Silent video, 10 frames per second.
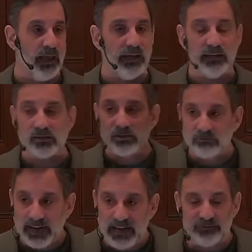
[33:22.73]
He is
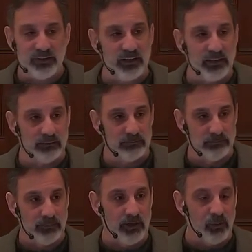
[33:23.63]
grafted in
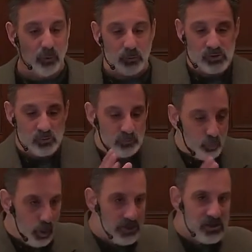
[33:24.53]
what was
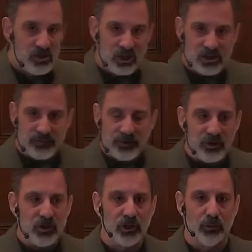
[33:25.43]
once just for the
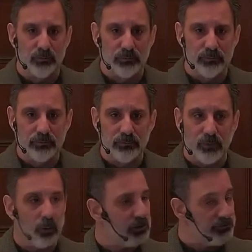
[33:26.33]
Jew,
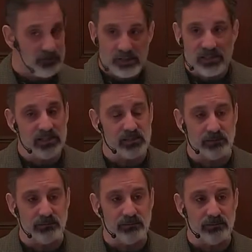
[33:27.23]
only for a season.
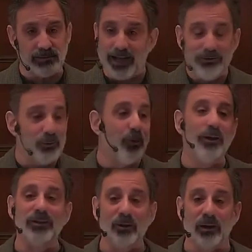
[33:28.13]
God knew
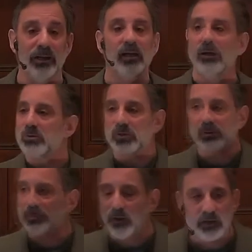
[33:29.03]
all along. It was
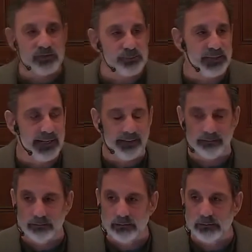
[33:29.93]
always part of his plan.
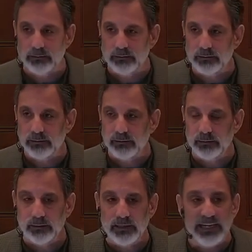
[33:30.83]

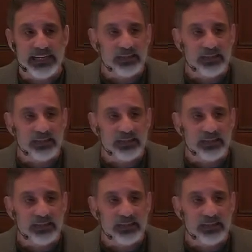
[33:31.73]
He